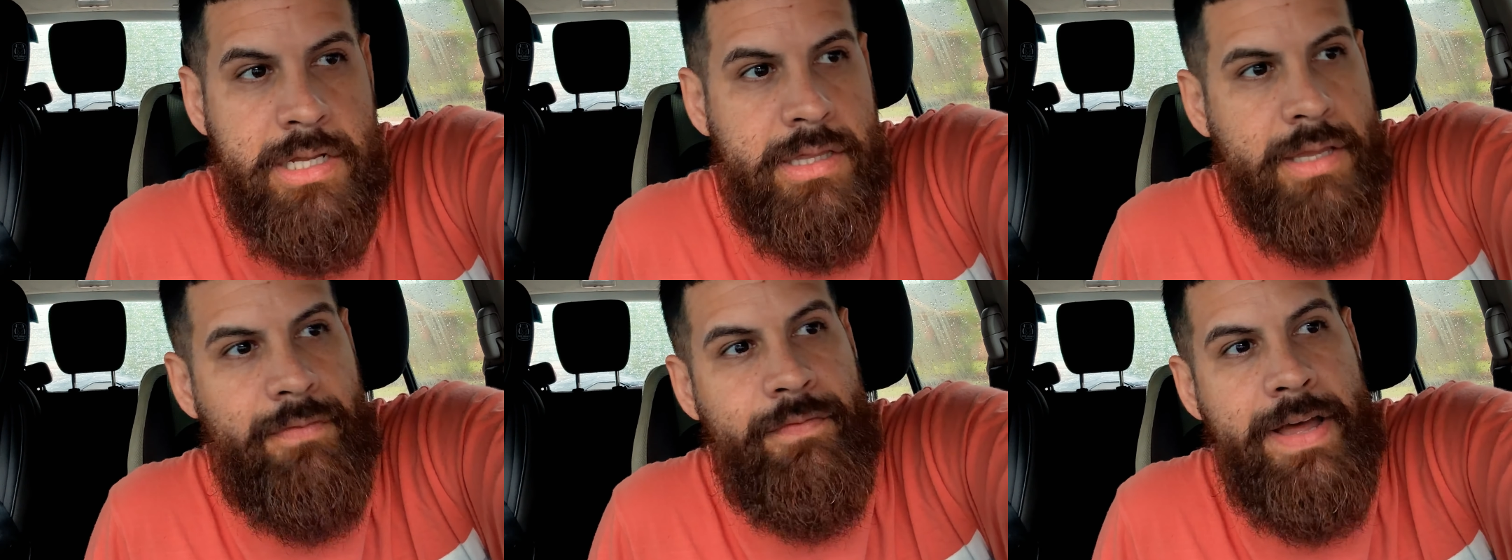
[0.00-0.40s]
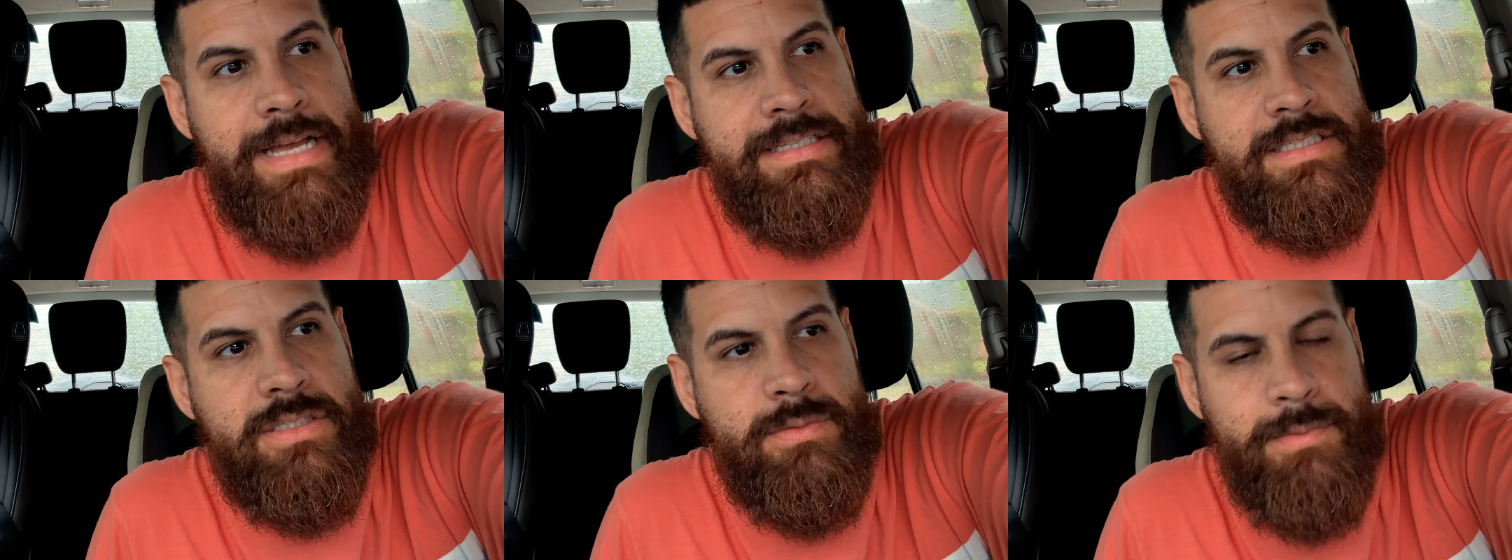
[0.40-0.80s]
The
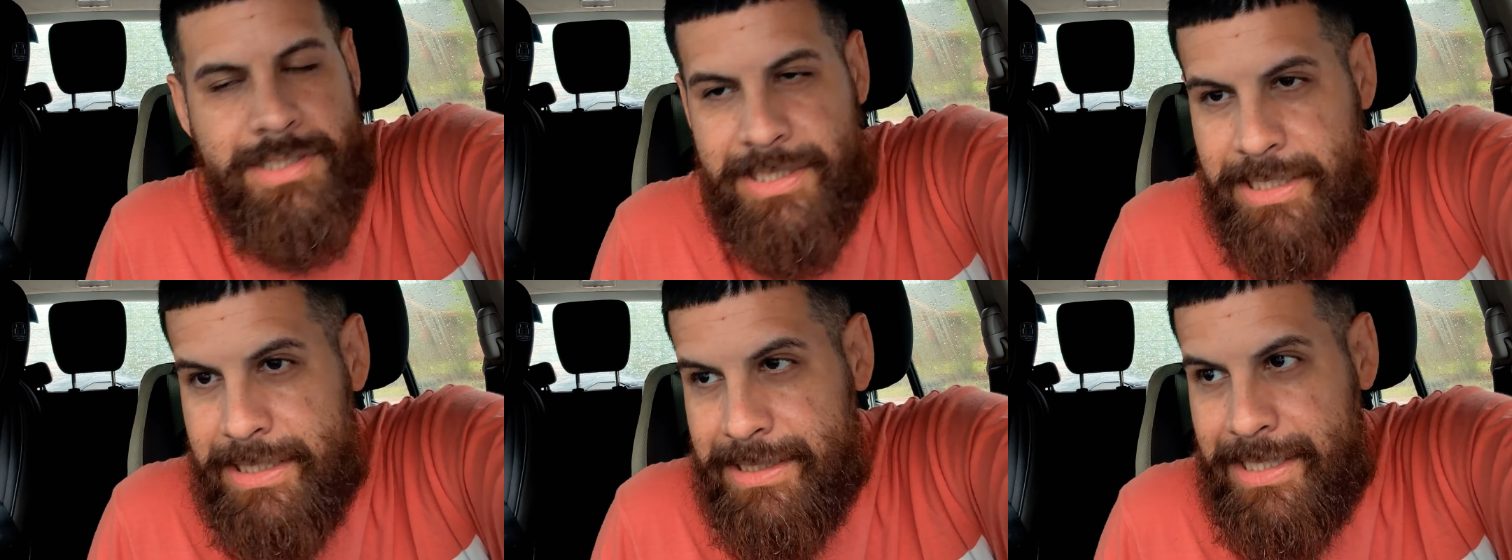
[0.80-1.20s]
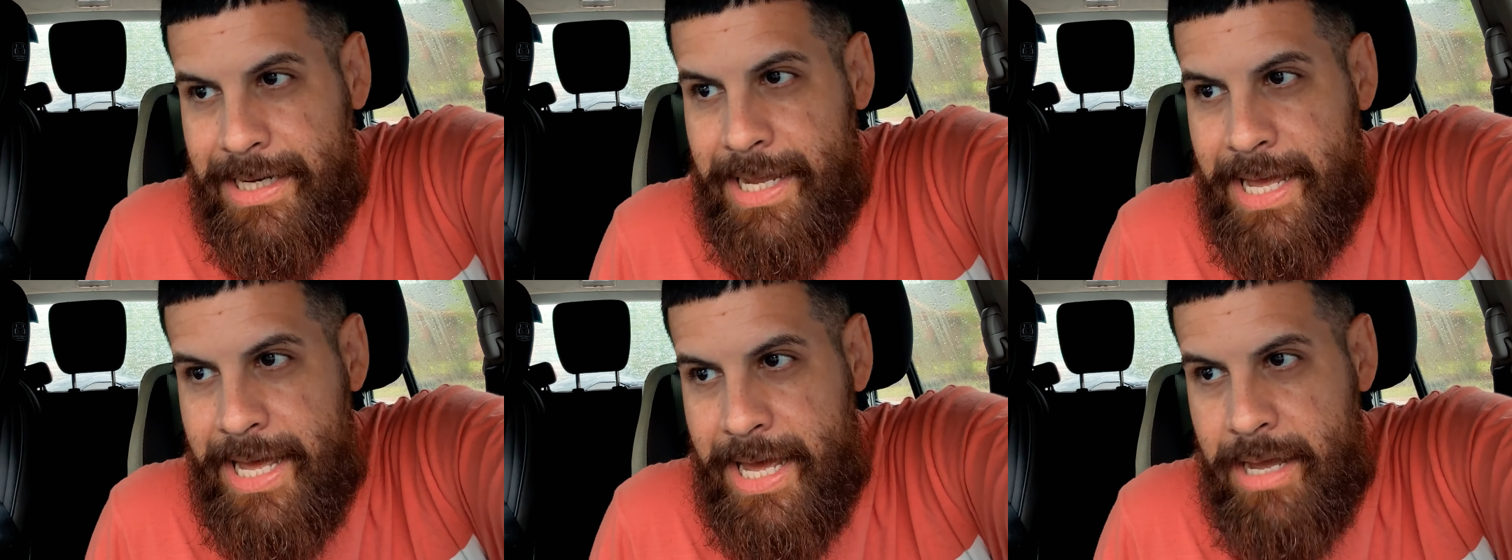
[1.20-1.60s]
fastest machine that
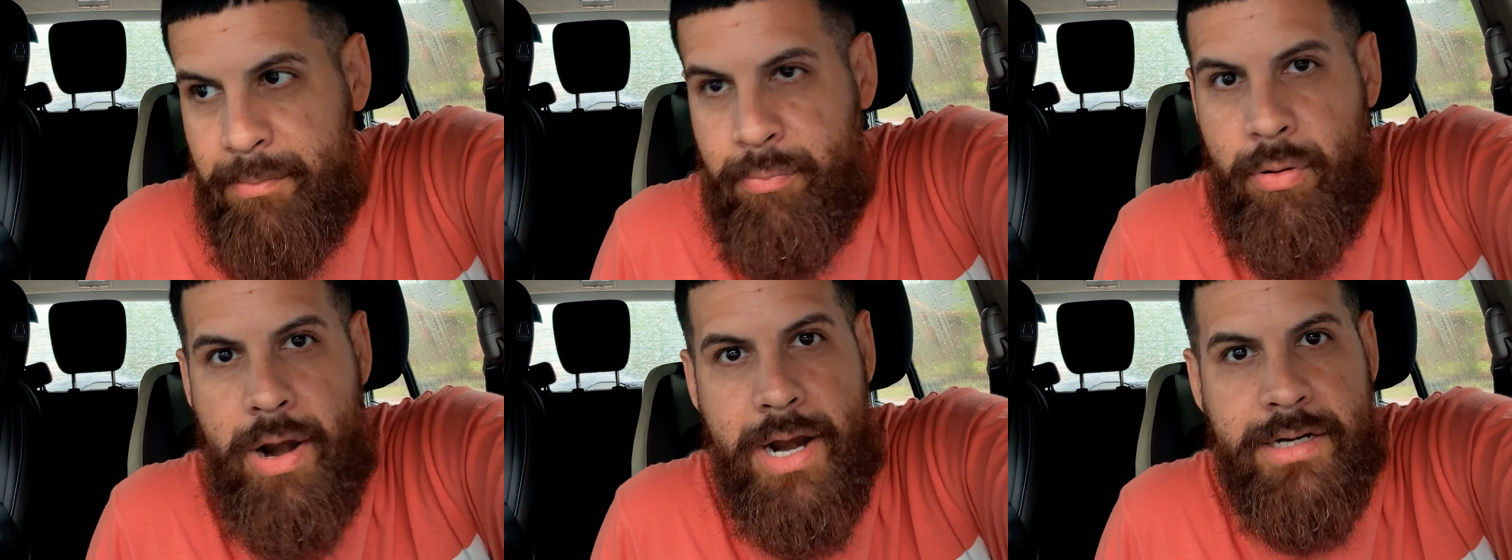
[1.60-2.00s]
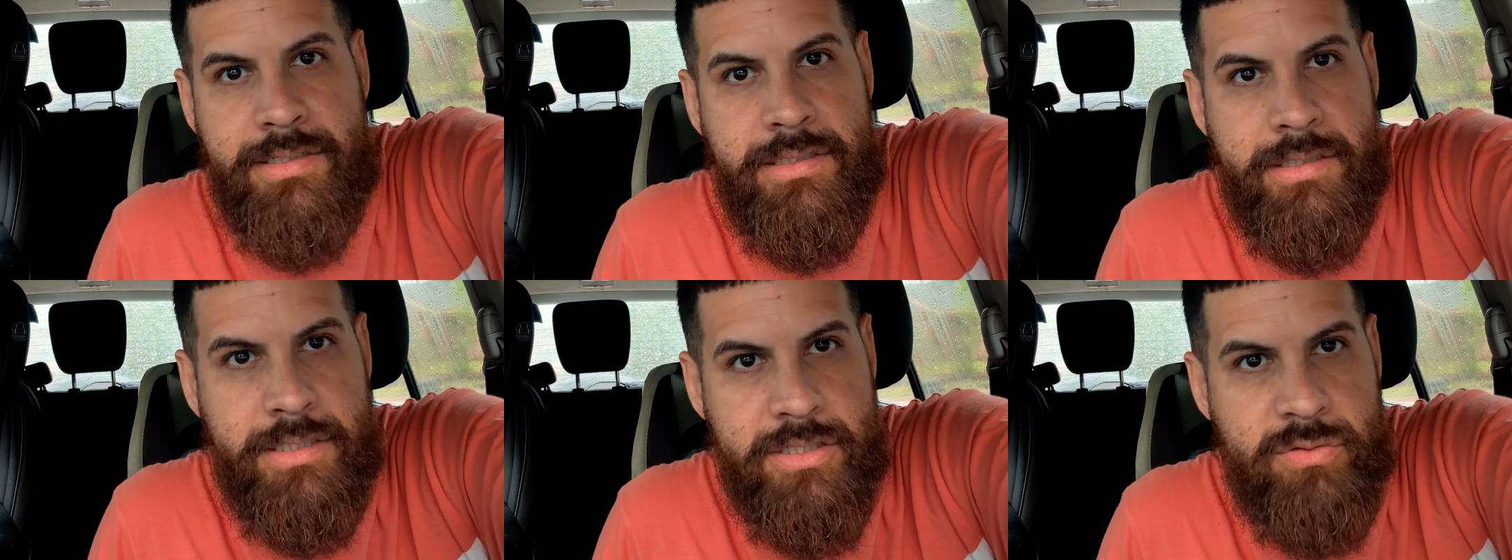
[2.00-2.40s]
I had prior
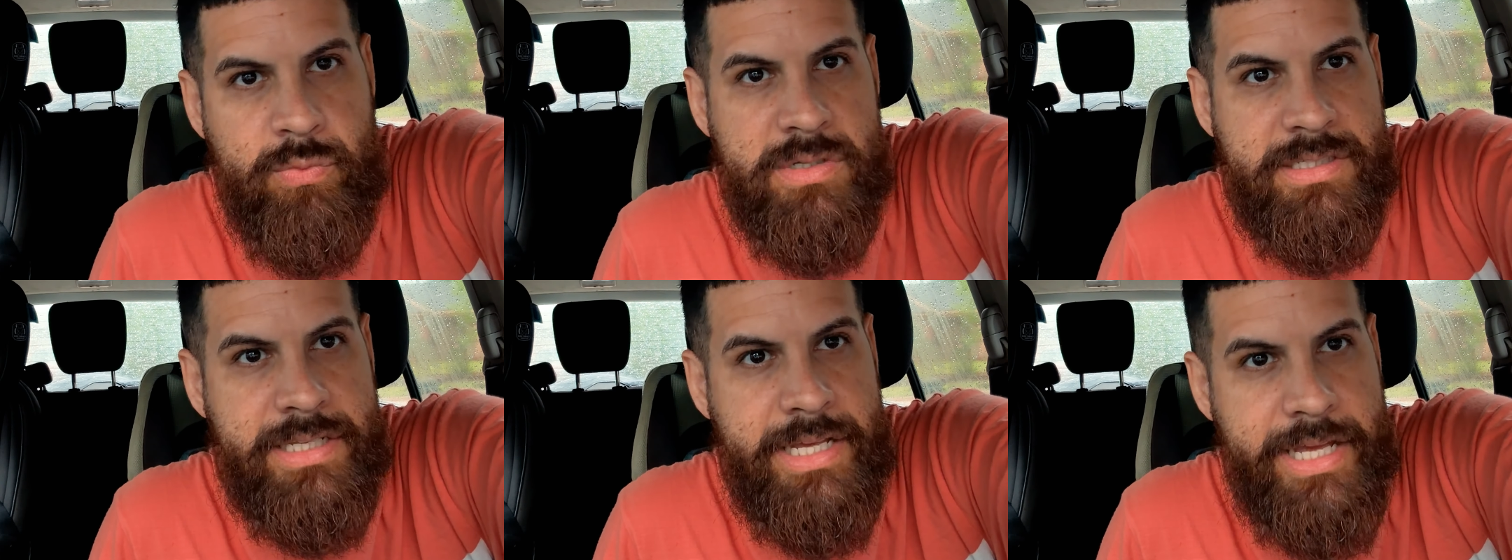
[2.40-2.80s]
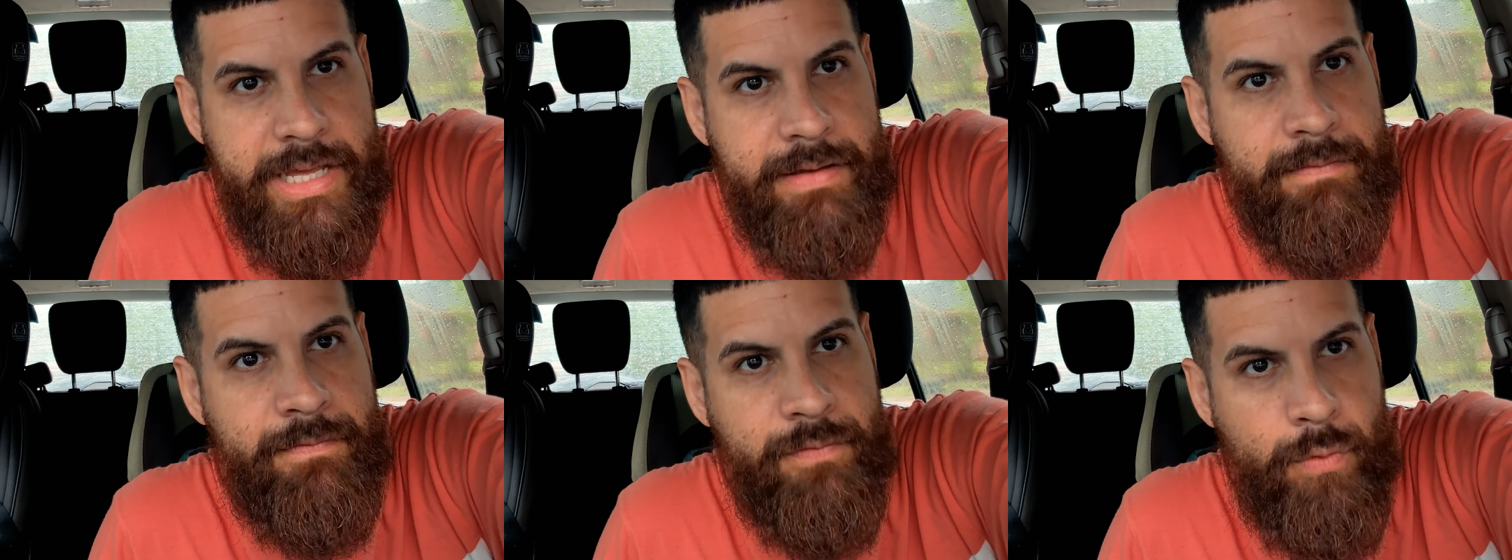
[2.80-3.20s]
to this was the
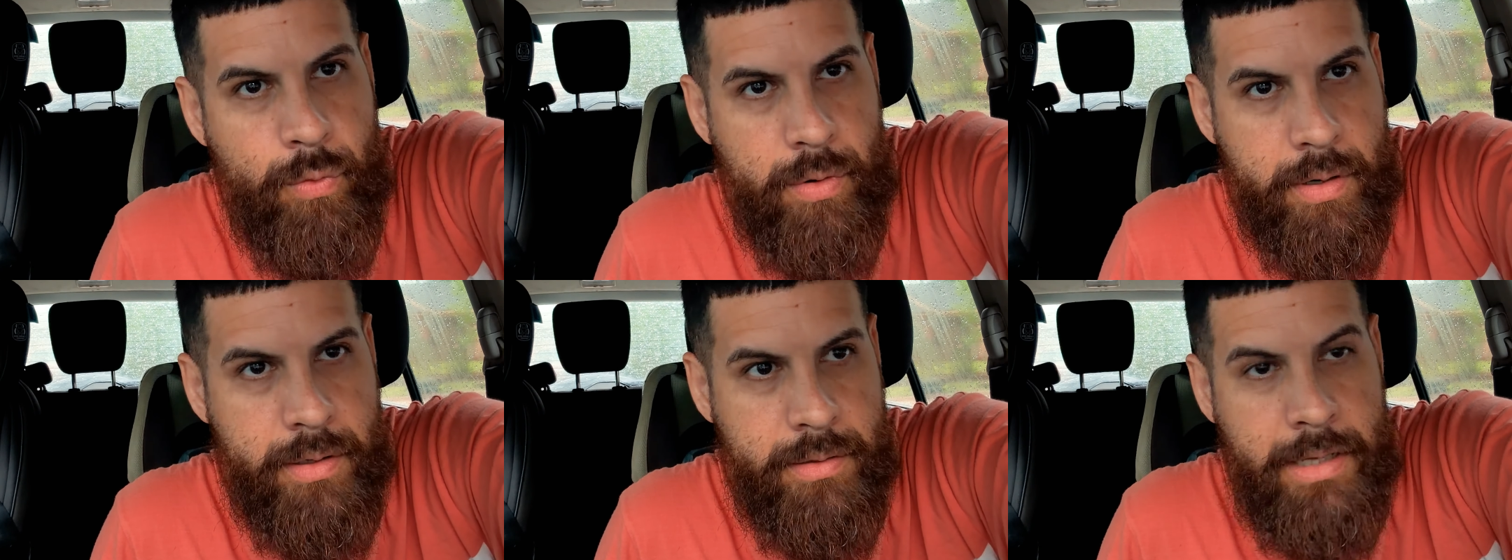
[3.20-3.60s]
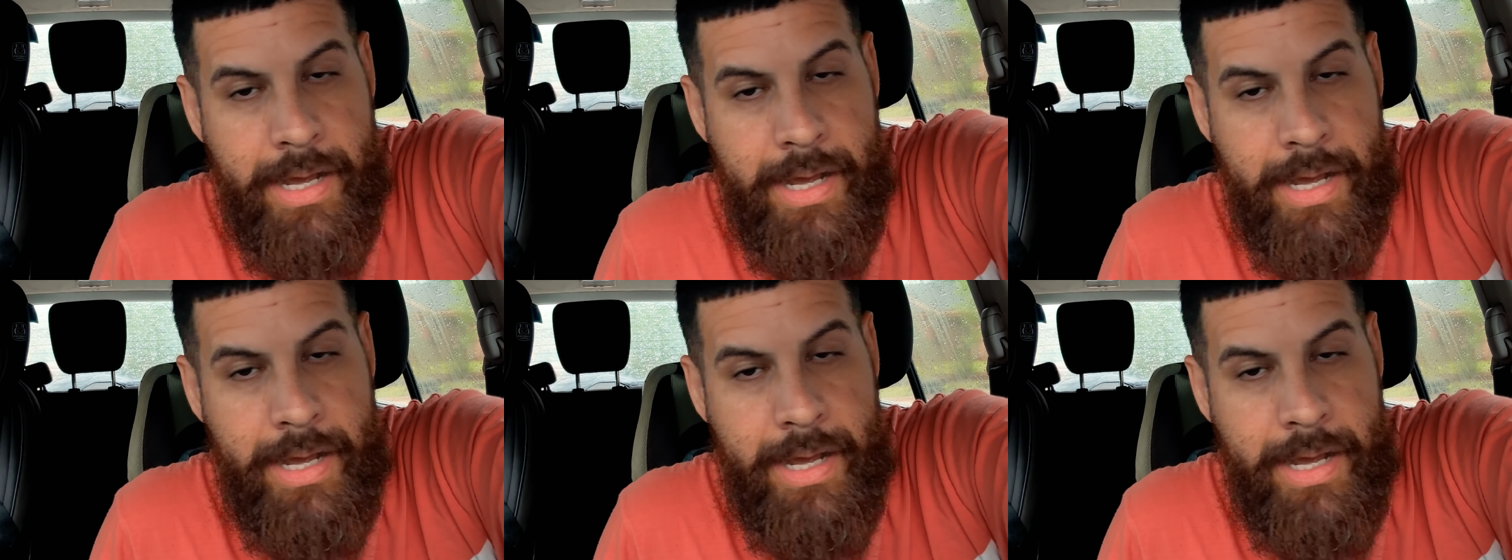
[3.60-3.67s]
M4.